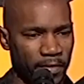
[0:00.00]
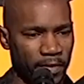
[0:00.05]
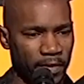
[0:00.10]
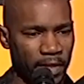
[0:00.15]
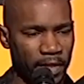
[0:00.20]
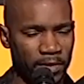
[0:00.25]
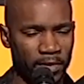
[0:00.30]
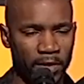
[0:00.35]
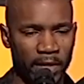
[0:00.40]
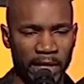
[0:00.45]

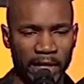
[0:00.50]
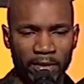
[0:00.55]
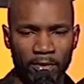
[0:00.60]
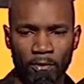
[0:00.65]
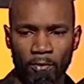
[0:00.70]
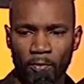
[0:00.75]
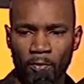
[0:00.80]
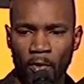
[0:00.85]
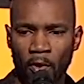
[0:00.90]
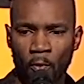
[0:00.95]
There's not
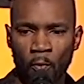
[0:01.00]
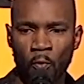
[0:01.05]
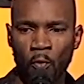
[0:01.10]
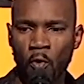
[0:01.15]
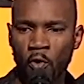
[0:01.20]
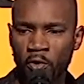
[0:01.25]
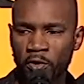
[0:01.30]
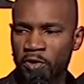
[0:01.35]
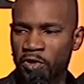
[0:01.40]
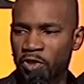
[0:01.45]
no
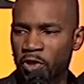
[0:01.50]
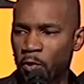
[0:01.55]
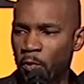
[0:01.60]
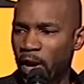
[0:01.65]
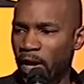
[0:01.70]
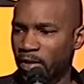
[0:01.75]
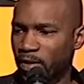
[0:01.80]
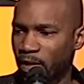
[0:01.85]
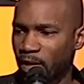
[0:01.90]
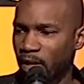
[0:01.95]
award
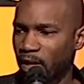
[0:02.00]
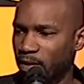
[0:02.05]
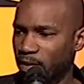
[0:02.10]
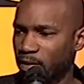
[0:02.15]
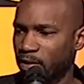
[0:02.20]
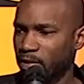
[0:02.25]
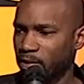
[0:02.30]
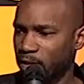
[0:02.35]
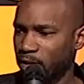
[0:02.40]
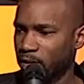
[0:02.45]
show at the end
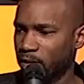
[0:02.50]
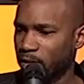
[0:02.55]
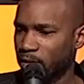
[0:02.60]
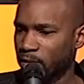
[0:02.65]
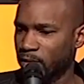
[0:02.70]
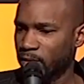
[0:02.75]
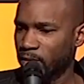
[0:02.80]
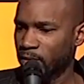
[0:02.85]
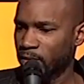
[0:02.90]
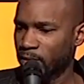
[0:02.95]
of the
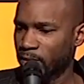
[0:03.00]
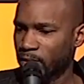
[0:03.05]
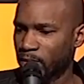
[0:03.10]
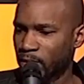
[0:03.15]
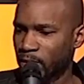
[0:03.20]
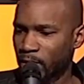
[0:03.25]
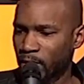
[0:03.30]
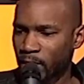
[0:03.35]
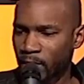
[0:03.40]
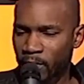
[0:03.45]
year
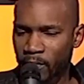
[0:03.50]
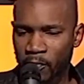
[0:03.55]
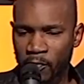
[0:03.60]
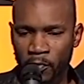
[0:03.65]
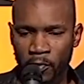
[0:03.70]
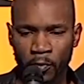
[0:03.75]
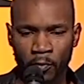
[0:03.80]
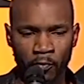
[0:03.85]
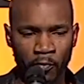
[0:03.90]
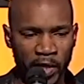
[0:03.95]

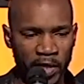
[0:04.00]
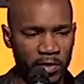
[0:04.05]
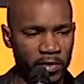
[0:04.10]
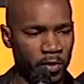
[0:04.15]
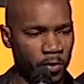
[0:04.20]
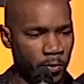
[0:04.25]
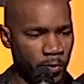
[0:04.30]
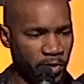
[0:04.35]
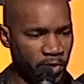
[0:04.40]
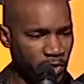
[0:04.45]
for the
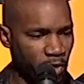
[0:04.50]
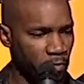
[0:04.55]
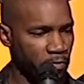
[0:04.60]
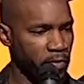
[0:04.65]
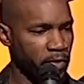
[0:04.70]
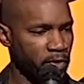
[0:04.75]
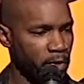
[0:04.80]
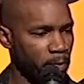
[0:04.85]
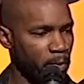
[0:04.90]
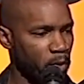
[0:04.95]
race who
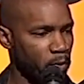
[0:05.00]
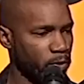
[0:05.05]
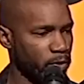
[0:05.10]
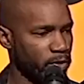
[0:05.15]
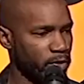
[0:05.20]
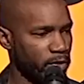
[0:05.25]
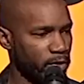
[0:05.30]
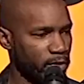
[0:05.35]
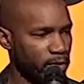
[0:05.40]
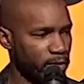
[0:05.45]
suffered the
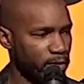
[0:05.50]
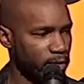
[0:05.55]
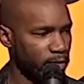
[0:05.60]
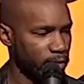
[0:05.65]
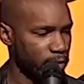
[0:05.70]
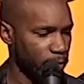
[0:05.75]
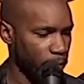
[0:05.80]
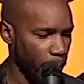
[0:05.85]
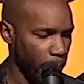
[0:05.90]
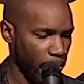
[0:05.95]
most.
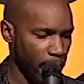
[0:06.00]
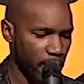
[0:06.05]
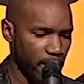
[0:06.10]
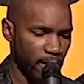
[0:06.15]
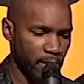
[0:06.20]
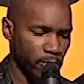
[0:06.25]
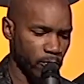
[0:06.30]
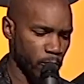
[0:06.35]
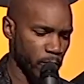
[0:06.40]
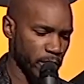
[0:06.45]

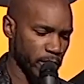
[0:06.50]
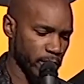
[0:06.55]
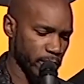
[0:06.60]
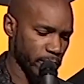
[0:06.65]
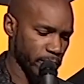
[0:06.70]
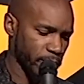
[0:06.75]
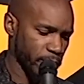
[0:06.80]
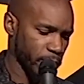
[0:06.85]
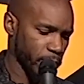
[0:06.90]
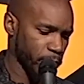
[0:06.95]
And the
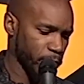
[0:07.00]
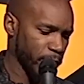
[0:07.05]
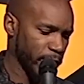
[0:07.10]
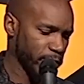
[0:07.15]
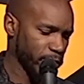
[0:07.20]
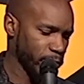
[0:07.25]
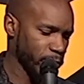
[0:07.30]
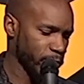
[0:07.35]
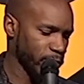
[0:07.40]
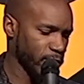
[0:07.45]
winner for the
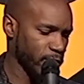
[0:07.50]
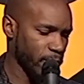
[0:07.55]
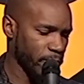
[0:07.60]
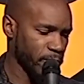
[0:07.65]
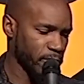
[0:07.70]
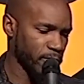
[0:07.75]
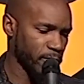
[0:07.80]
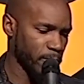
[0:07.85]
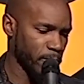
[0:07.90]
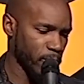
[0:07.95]
race who
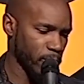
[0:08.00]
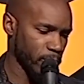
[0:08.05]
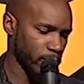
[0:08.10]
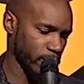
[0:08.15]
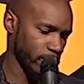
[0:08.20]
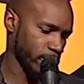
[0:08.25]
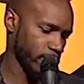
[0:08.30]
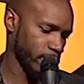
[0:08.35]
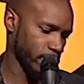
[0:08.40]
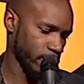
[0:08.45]
suffers the
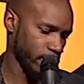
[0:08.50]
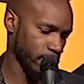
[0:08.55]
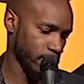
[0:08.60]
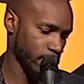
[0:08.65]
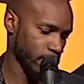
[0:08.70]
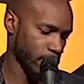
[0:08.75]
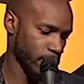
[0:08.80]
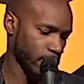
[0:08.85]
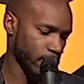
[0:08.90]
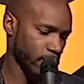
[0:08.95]
most.
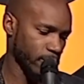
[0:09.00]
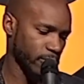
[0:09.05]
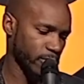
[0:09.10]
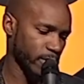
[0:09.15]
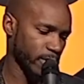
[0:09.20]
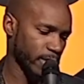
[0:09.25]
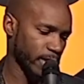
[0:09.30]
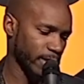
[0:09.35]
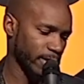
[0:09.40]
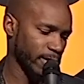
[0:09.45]
Oh, s***,
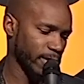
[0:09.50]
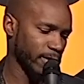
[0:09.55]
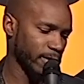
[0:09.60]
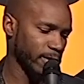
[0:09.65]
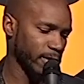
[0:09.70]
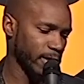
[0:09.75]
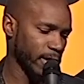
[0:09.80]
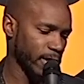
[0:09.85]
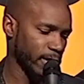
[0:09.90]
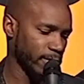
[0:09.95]
they did
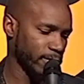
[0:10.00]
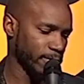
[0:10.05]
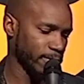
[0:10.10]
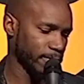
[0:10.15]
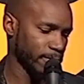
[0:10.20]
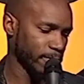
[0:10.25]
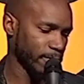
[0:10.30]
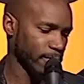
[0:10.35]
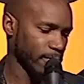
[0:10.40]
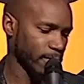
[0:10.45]
it again.
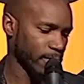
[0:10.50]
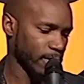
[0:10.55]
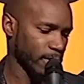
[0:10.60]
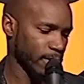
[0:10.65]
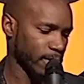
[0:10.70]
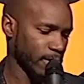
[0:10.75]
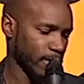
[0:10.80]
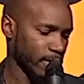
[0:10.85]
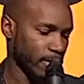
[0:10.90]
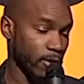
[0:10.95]

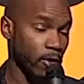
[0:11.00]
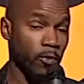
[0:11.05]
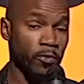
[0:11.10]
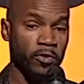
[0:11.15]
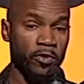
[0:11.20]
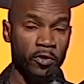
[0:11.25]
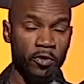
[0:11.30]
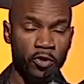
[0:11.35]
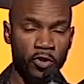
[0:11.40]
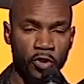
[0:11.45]
Goes
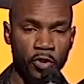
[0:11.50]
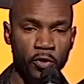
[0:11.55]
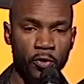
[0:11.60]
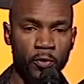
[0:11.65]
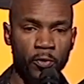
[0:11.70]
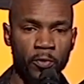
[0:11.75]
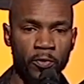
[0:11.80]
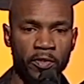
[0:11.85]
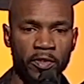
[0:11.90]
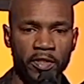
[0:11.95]
to the
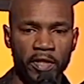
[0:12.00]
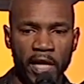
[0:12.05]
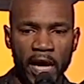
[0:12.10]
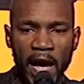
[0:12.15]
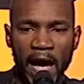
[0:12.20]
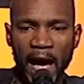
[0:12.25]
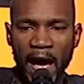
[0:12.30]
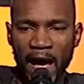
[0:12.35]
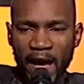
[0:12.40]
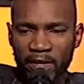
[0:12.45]
Jews.
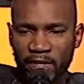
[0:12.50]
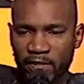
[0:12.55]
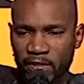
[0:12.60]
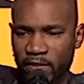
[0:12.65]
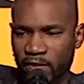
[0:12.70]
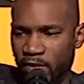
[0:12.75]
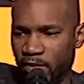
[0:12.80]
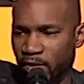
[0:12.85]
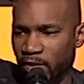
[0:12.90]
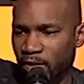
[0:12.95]

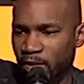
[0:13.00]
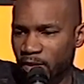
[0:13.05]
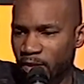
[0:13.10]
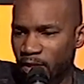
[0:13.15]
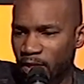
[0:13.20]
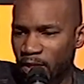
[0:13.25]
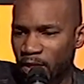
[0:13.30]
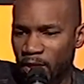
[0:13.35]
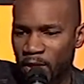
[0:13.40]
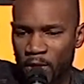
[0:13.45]
Yes!
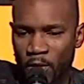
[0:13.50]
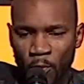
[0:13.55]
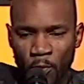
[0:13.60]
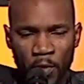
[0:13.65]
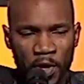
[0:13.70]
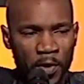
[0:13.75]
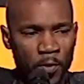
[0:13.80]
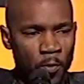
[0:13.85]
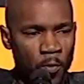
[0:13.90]
We